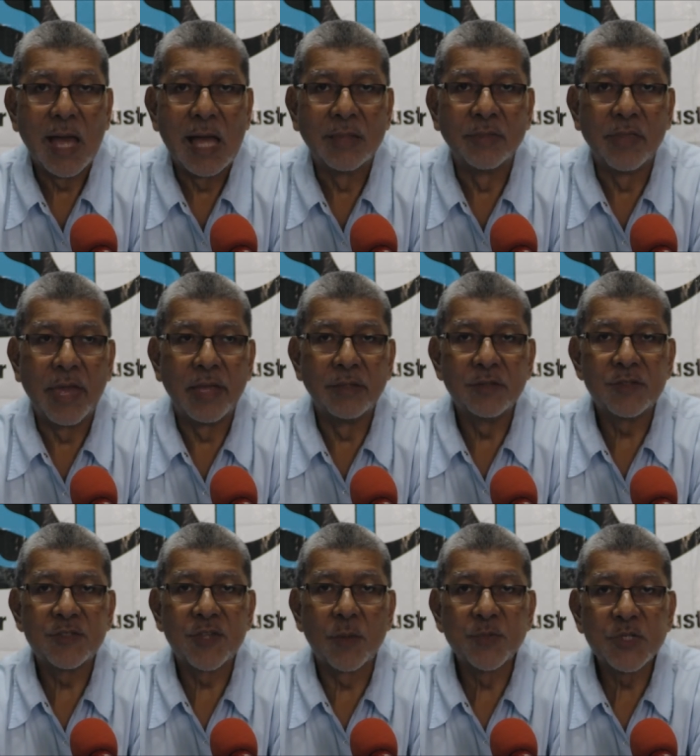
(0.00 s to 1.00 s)
and then
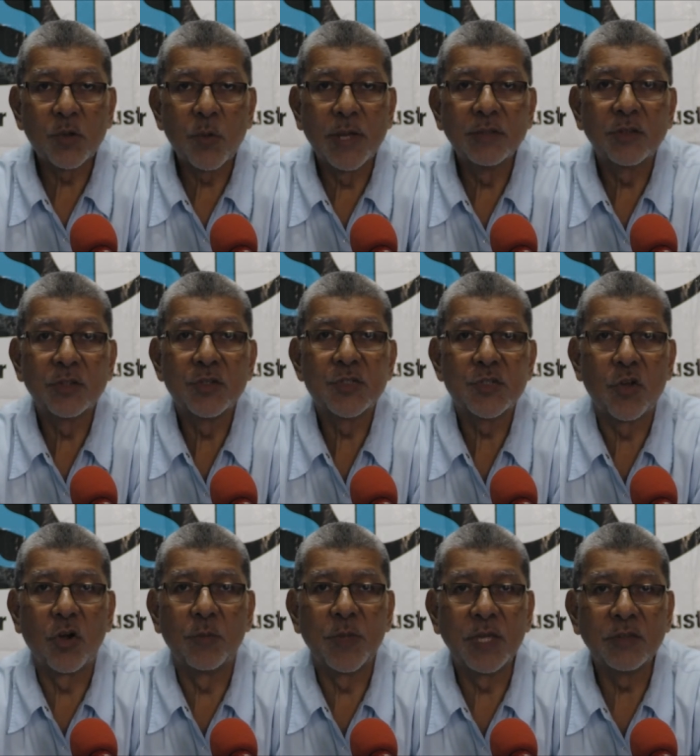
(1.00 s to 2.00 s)
subsequent to the
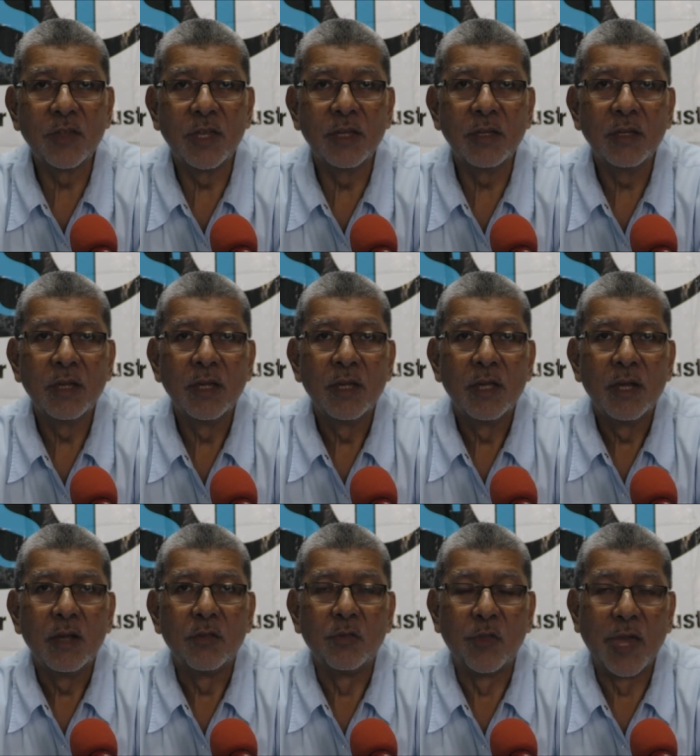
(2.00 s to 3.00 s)
storm hitting,
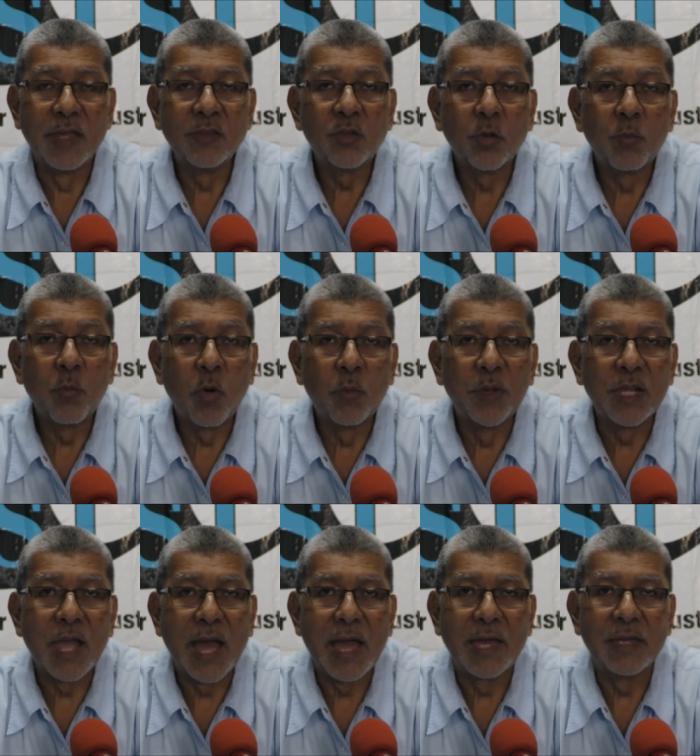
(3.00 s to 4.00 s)
then to
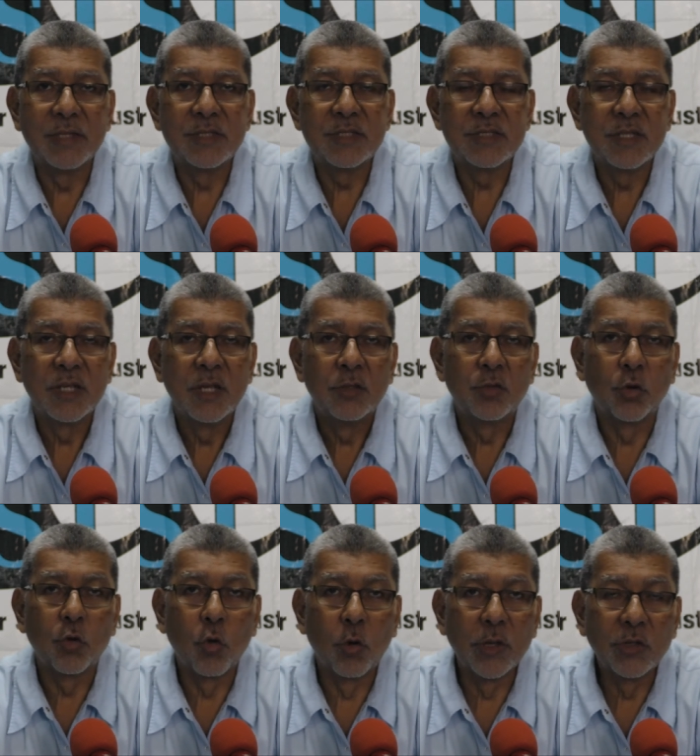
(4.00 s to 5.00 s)
mobilize to
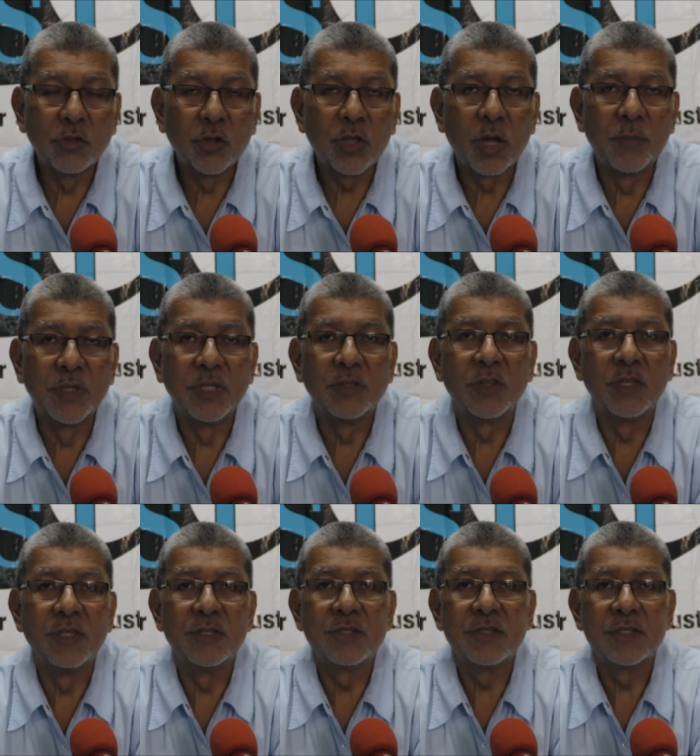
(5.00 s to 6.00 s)
go into
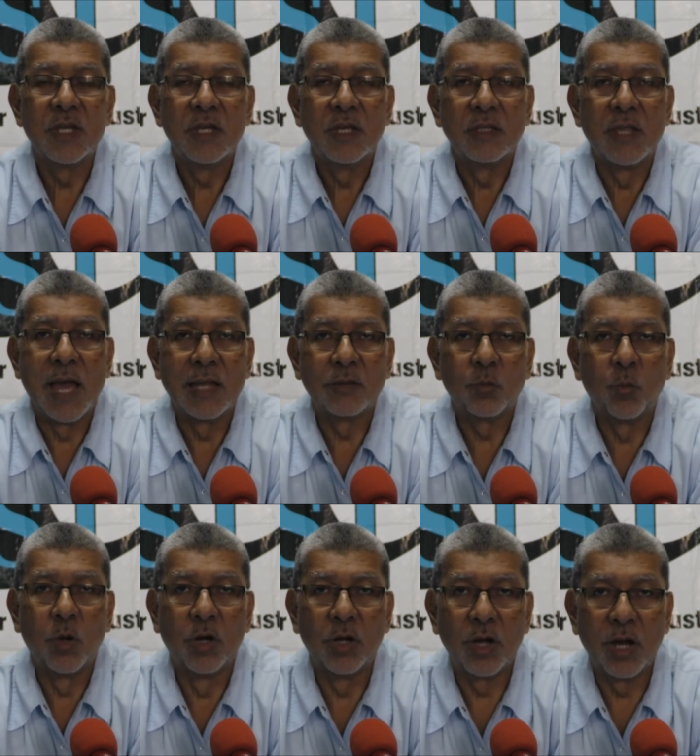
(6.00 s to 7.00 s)
communities that
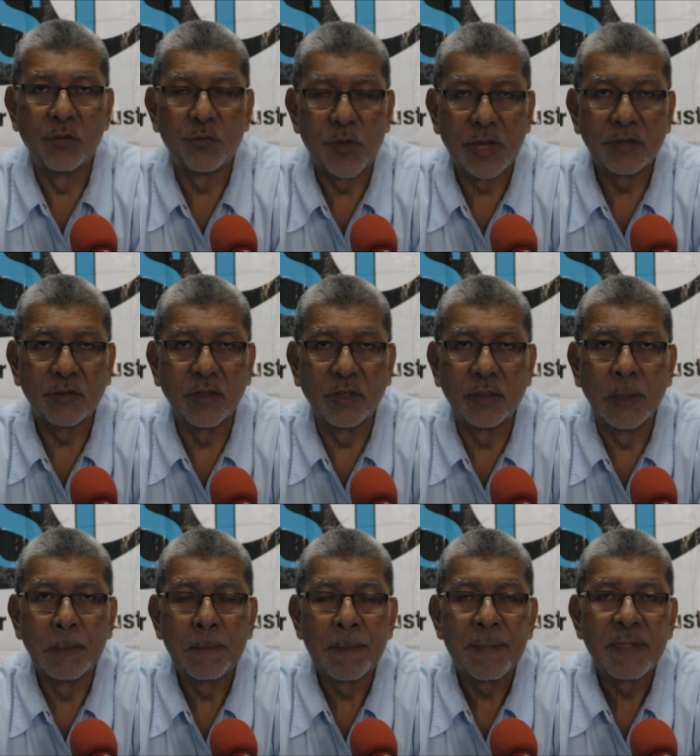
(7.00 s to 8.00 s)
were affected.
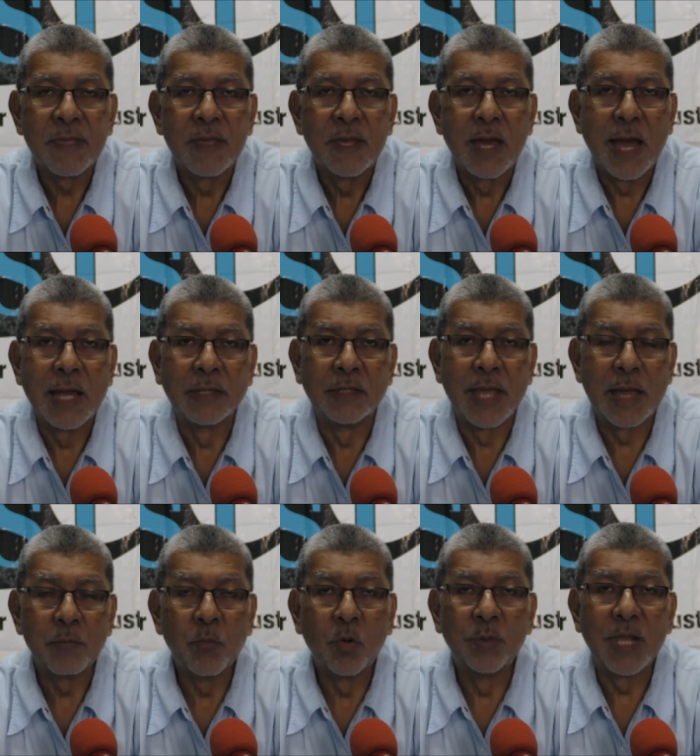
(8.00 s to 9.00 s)
And
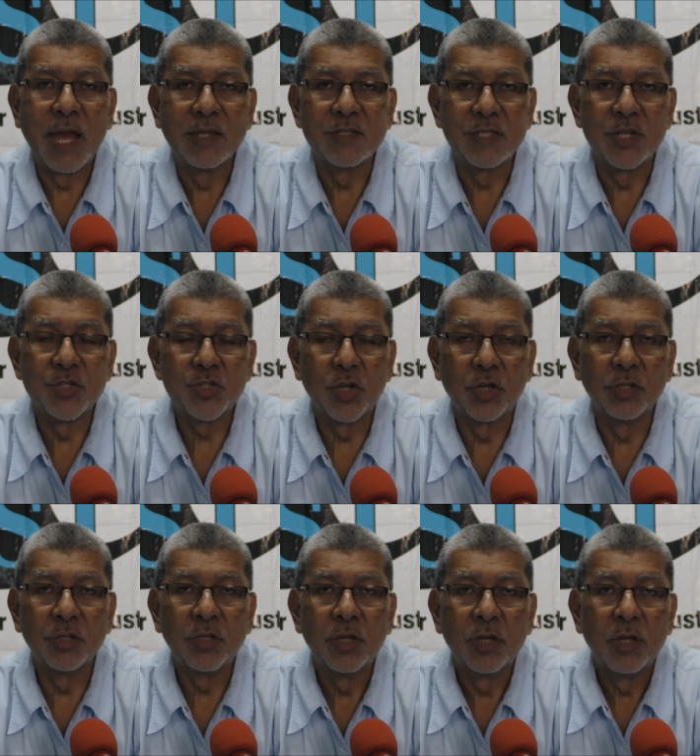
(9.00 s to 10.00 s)
that
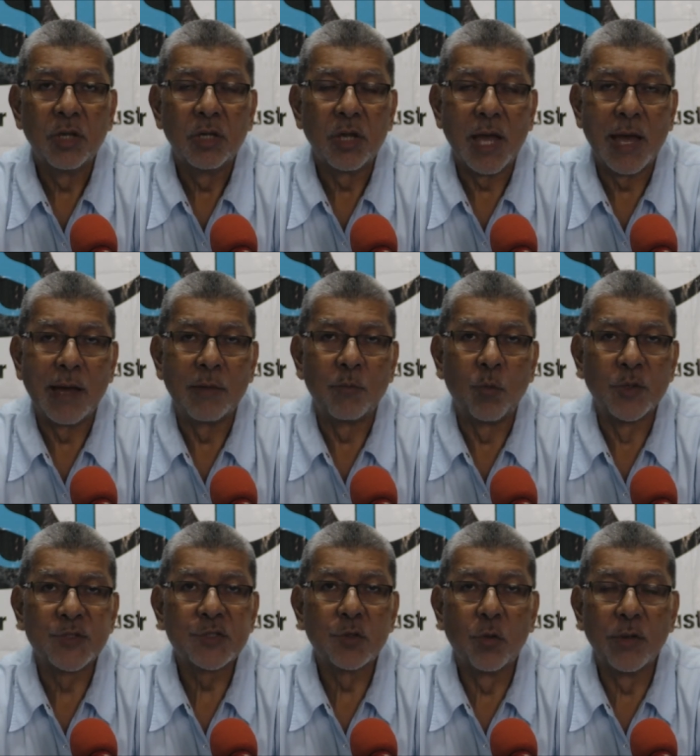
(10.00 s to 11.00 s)
mobilization um,
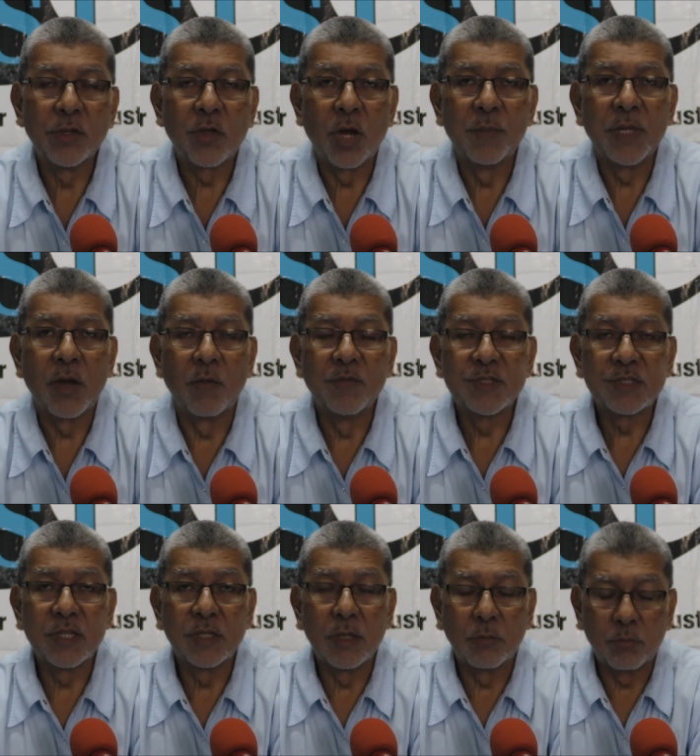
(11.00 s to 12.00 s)
was slow in coming.
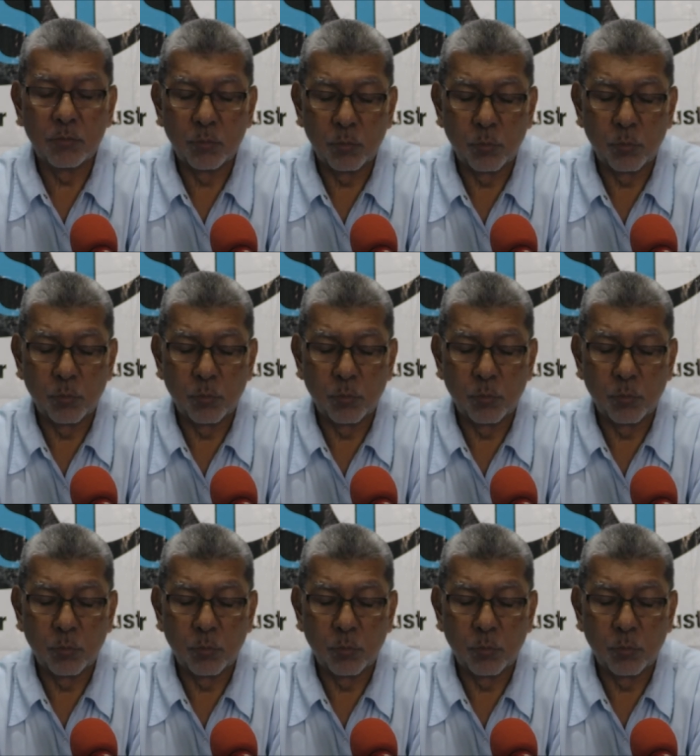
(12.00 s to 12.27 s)
Obviously, the